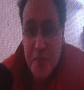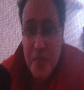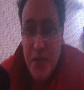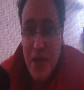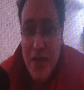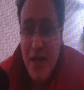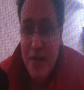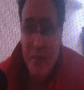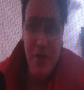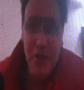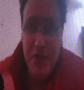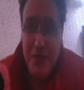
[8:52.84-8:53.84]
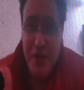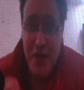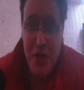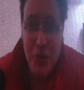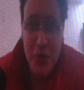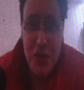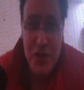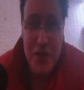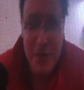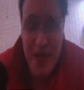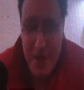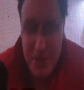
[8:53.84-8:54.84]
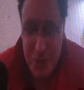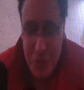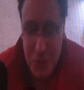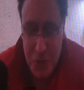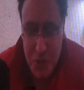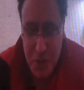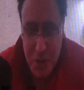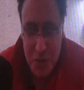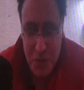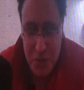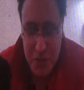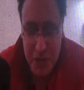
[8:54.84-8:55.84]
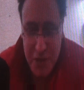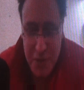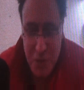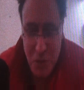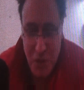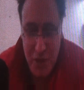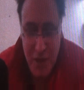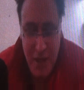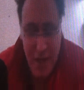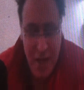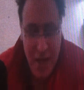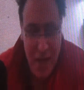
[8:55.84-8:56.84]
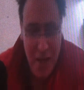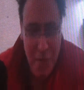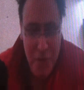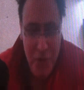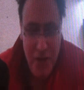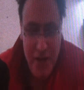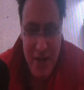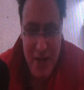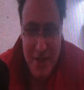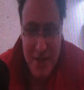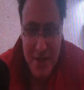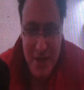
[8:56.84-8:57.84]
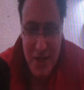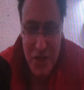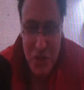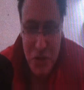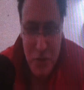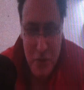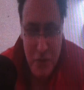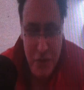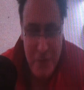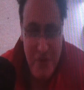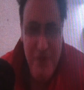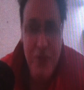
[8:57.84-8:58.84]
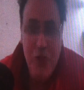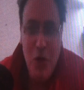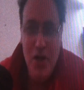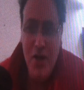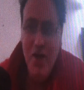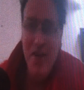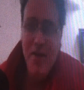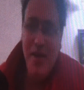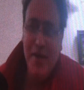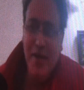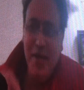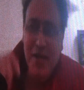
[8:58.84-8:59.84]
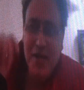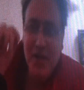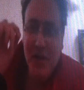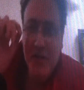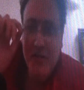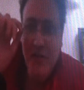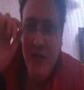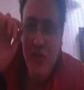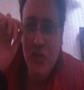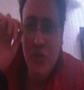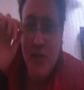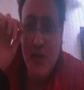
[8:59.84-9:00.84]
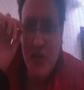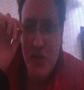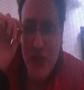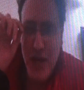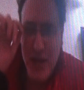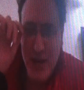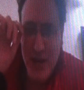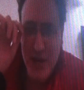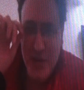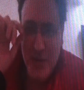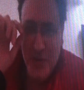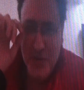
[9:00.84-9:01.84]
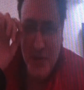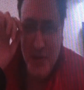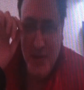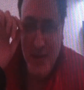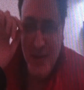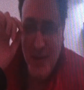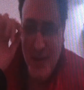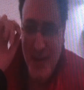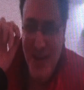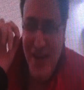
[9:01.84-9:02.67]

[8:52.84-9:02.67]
um, and then you know if there are any questions, I'll be happy to uh, sort of take them on. Um, you know, it does take a sort of I mean, we've all heard that it takes a village to raise a child, right?